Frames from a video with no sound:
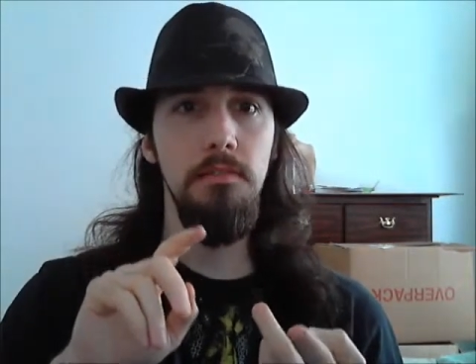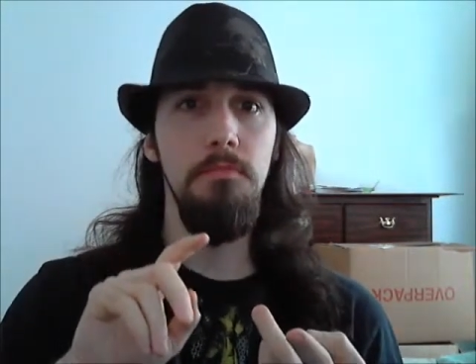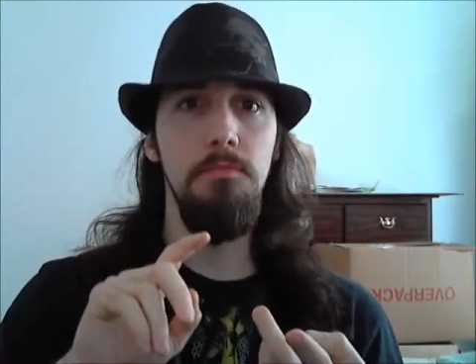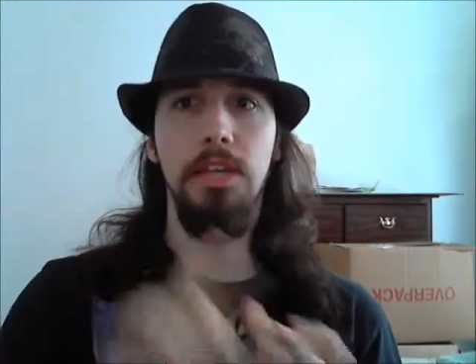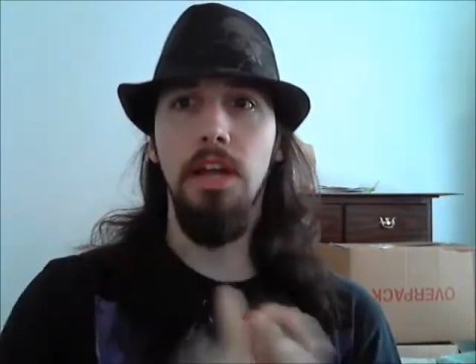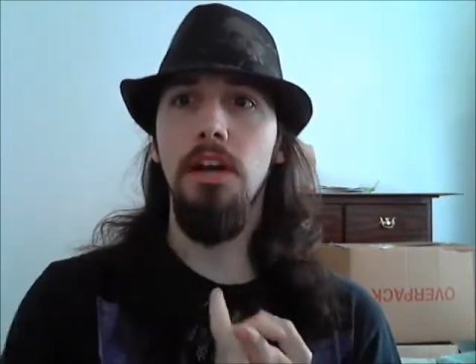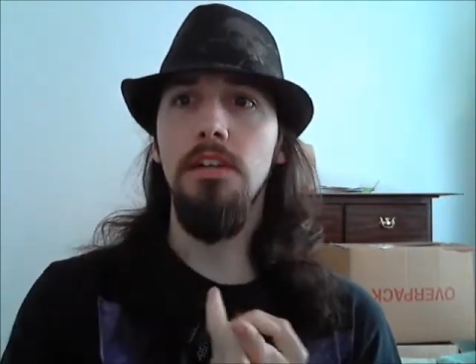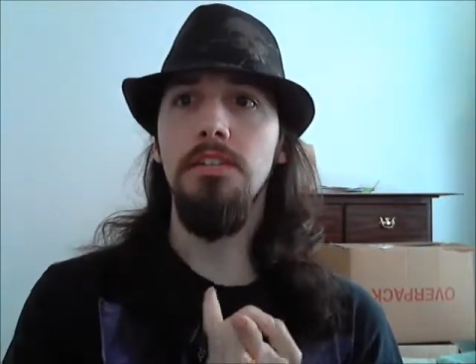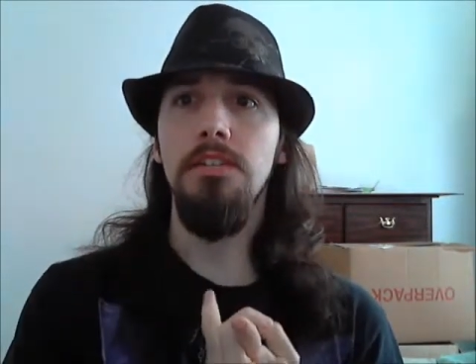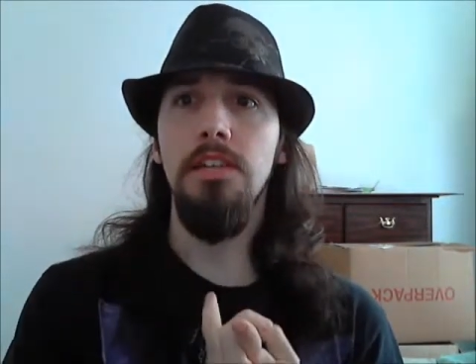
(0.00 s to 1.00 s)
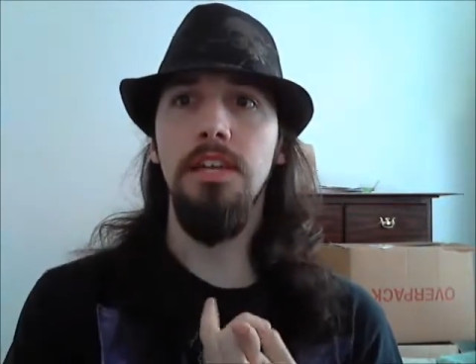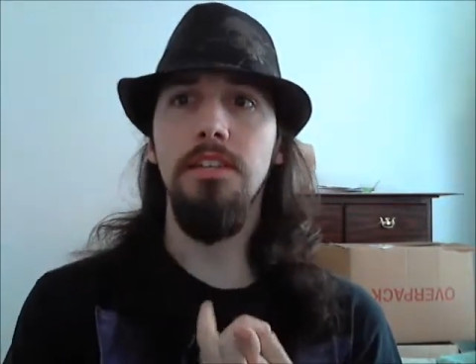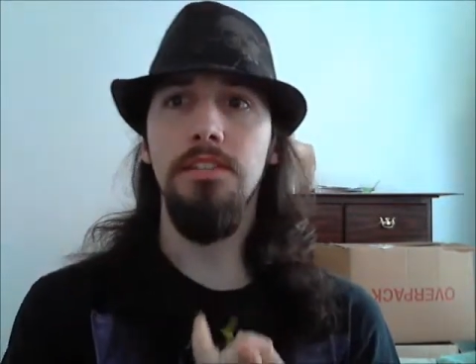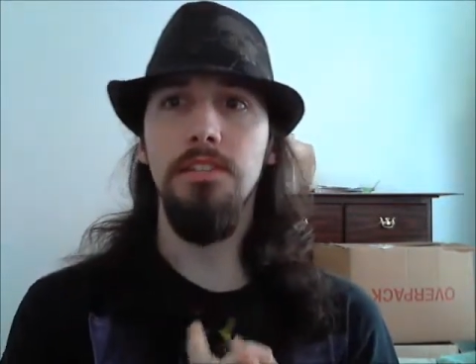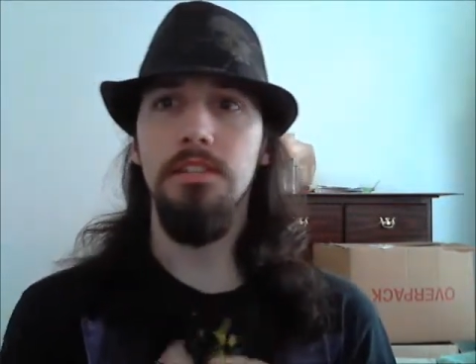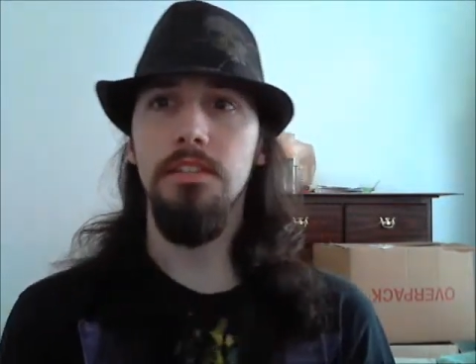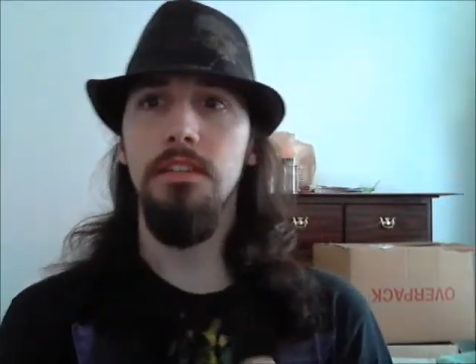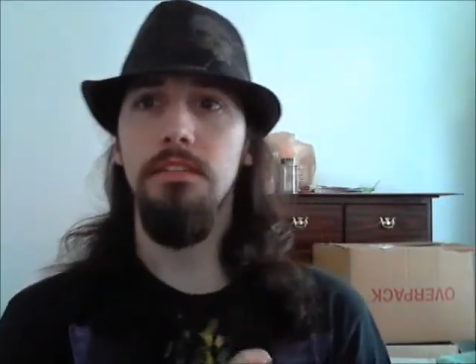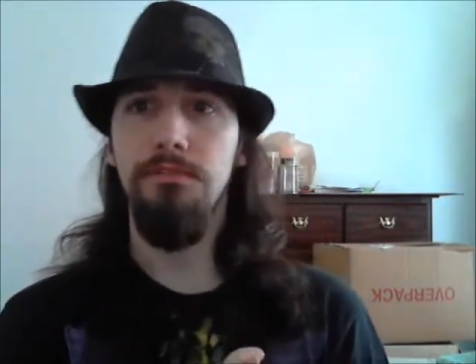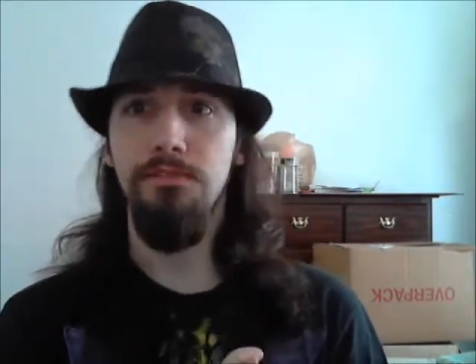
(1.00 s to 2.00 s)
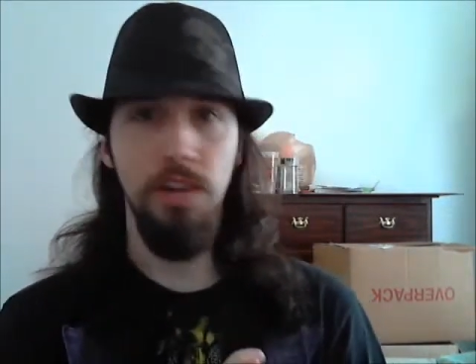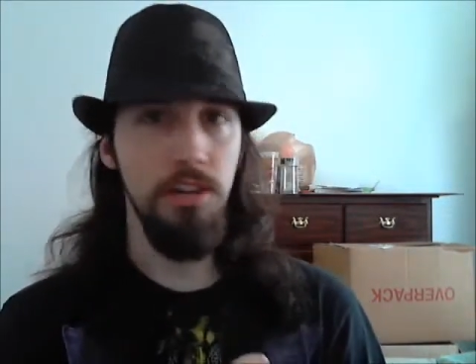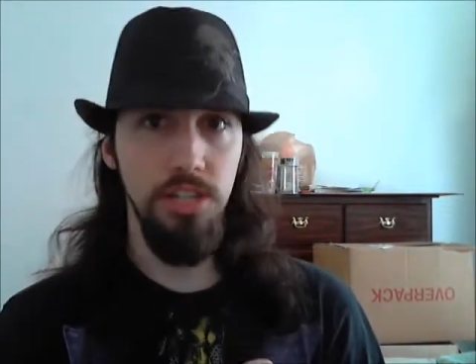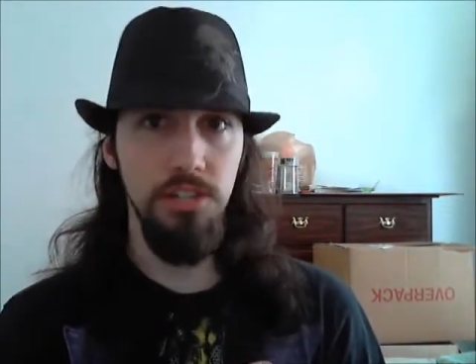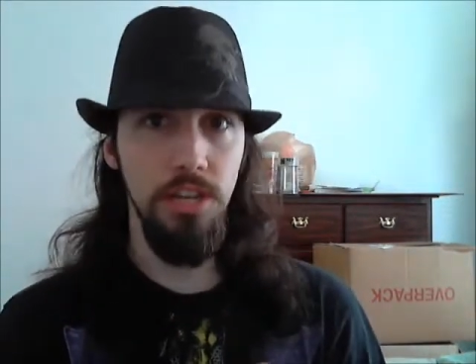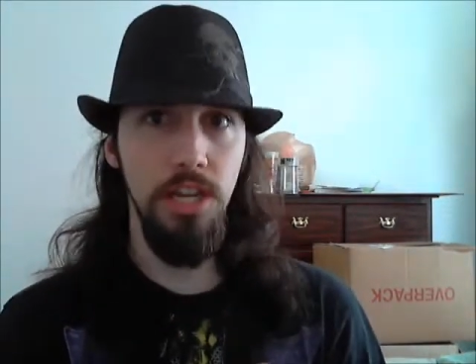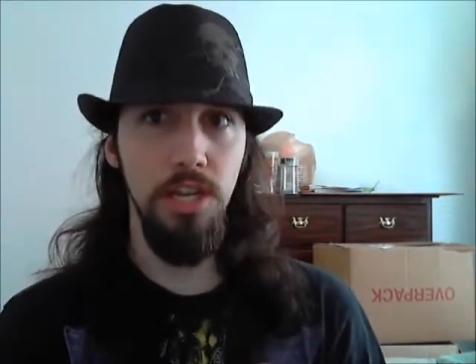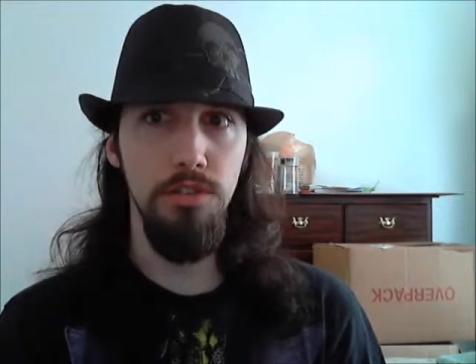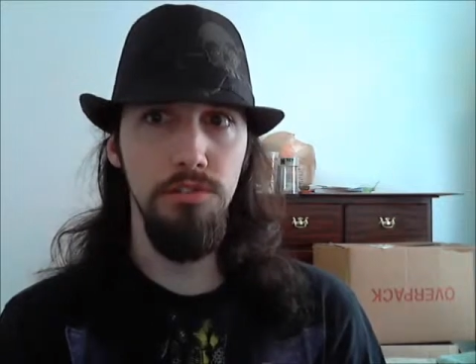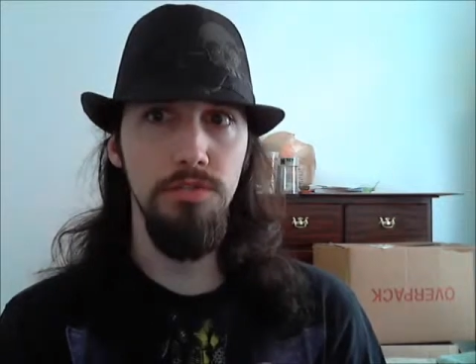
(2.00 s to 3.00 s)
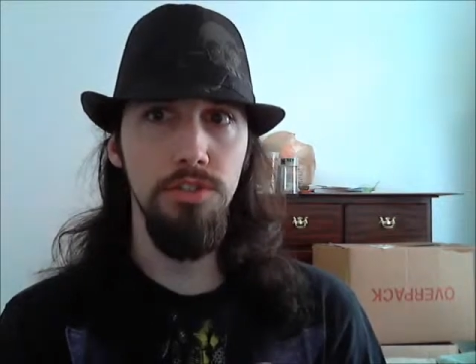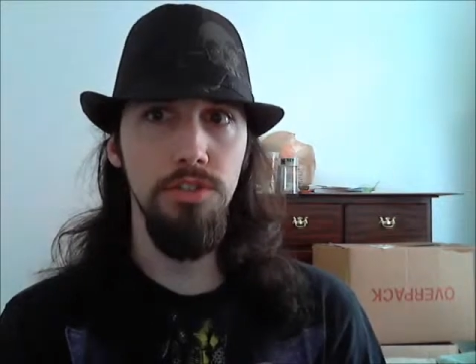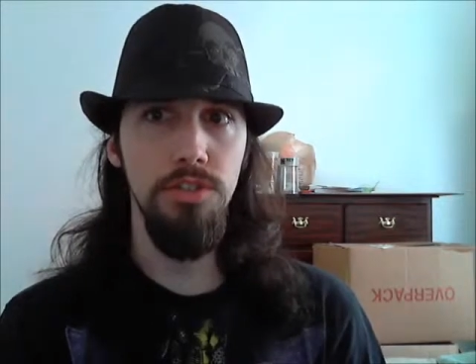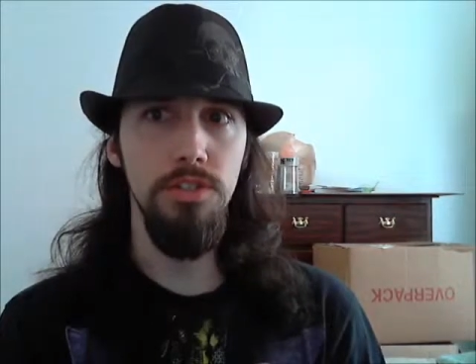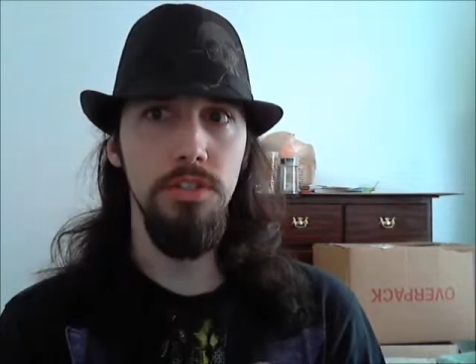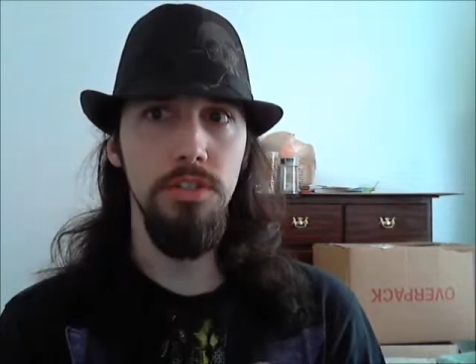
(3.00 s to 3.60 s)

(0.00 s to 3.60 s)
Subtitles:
because he's freakishly huge